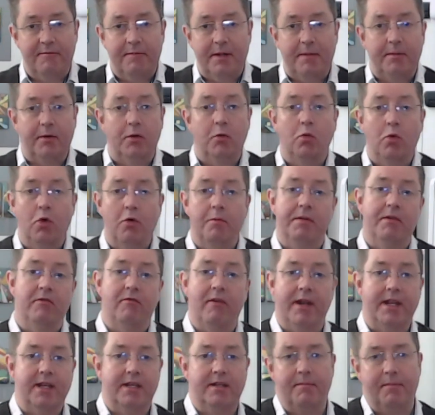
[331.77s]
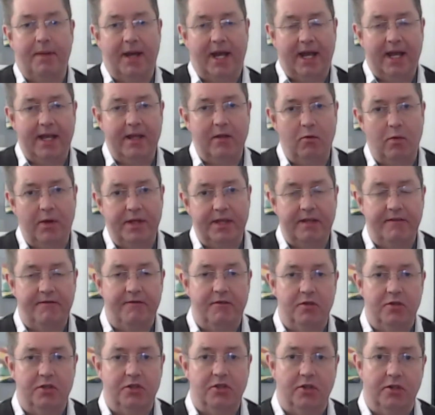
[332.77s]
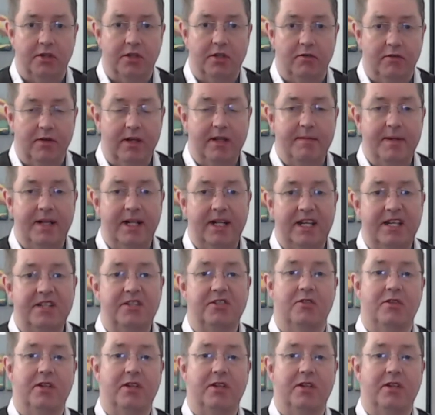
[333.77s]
people won't be ready to buy when they first join your email list.